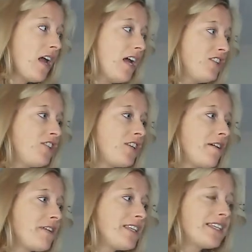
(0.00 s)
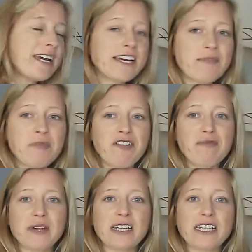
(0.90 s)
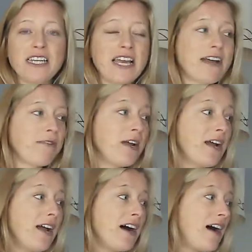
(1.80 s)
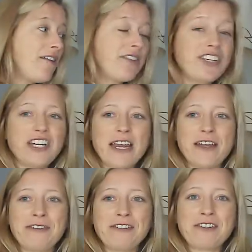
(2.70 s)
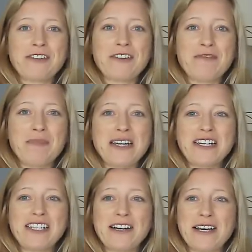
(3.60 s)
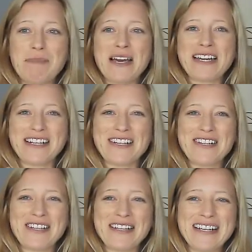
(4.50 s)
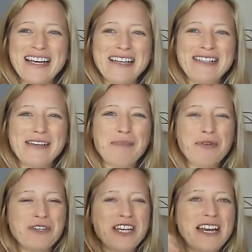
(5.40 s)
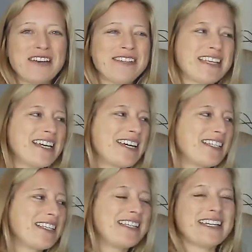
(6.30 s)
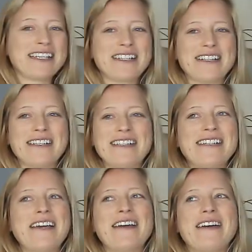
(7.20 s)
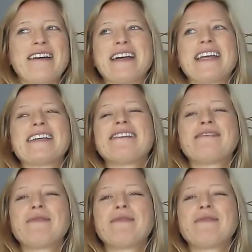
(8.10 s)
So the second movement. Now, the cellos have been entirely banished. So poor cellos, they get to sit and I guess